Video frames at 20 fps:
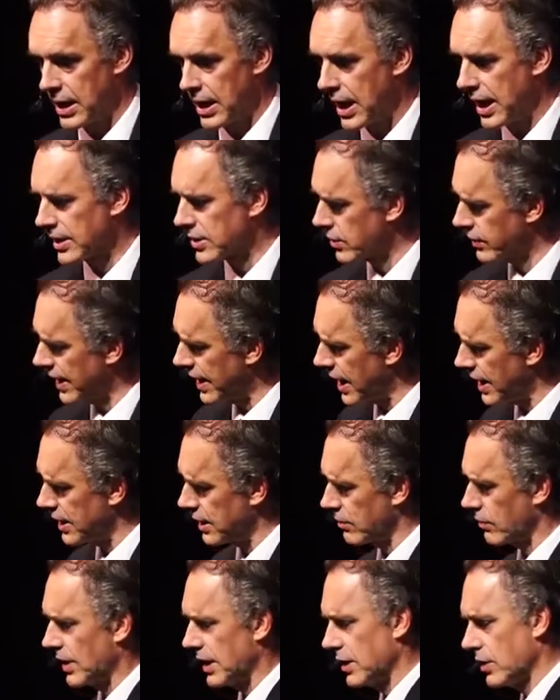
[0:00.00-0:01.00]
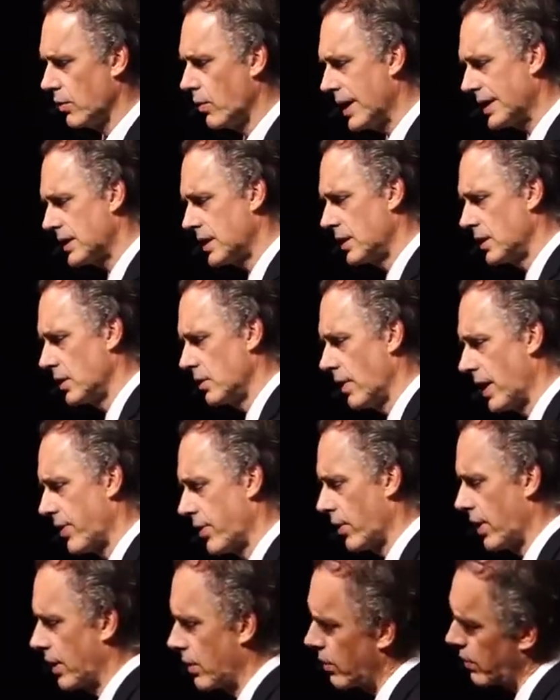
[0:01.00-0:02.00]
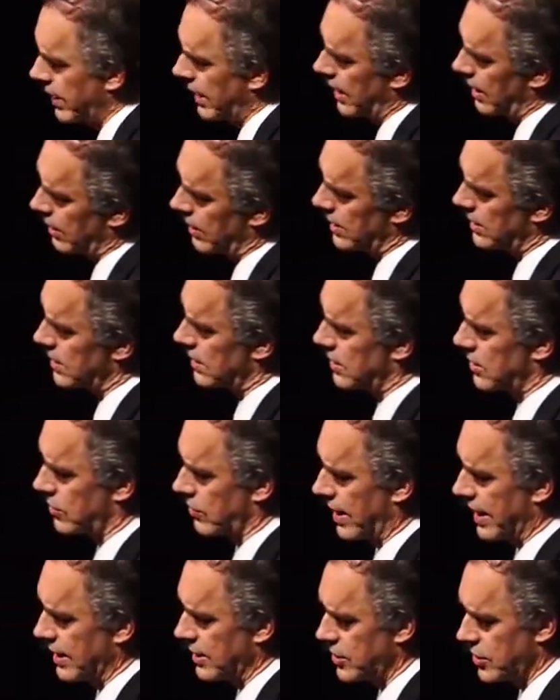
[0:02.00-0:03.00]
And so then I didn't really know what to do. I thought, okay, this is strange.